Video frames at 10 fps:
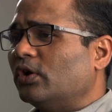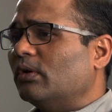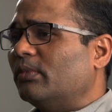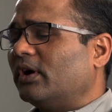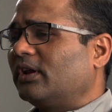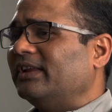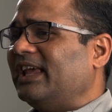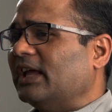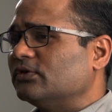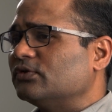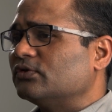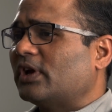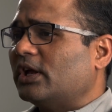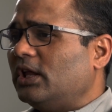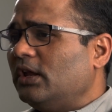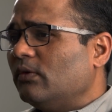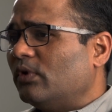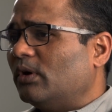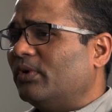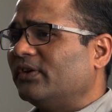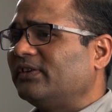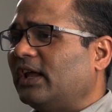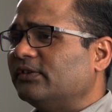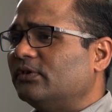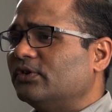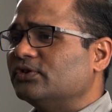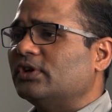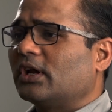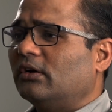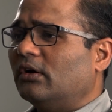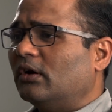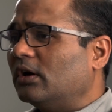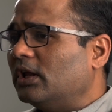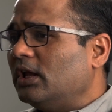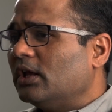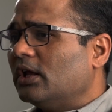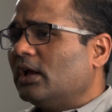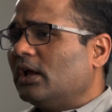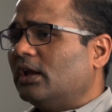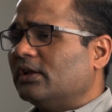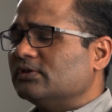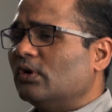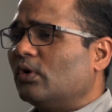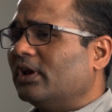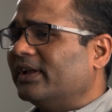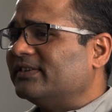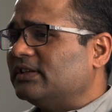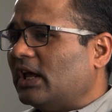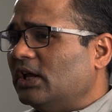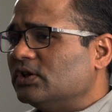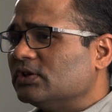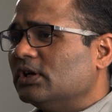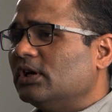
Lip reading: to the American Cancer Society, when a breast cancer is detected early and is a localized stage,